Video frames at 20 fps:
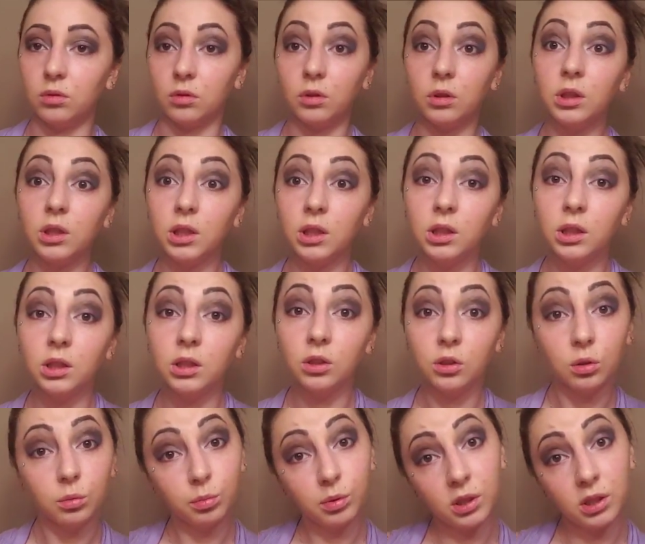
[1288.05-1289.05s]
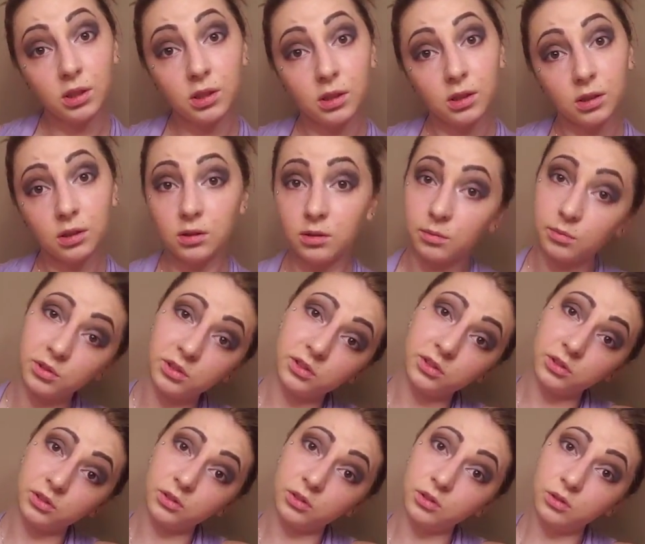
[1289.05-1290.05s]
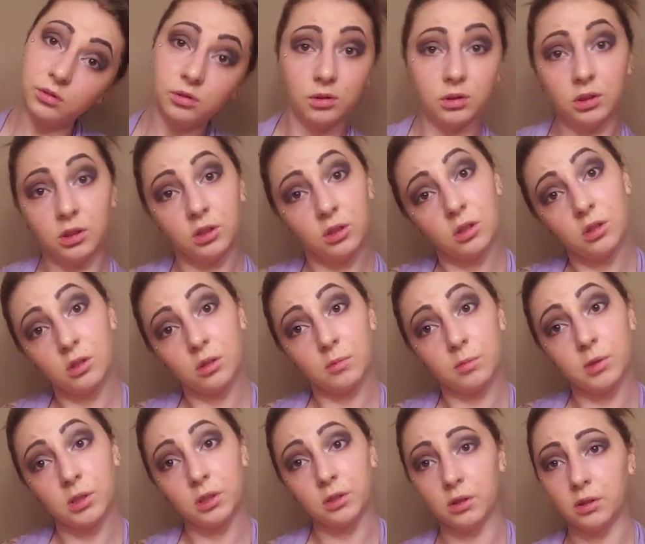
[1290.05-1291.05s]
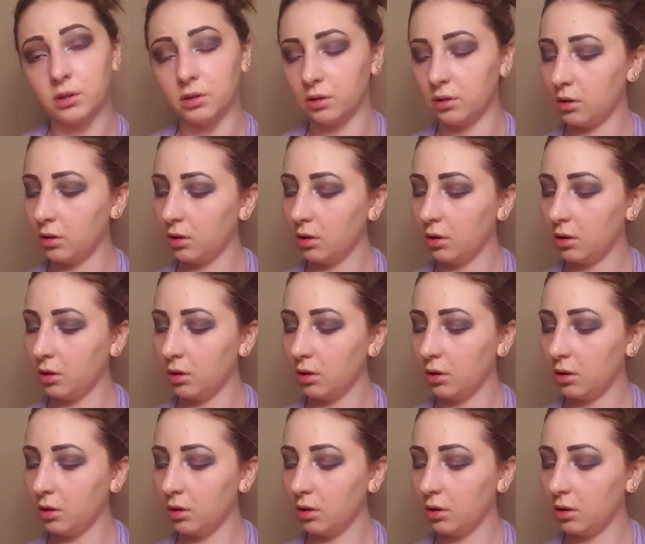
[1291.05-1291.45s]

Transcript: Cleaning your brush, make sure you clean your brush.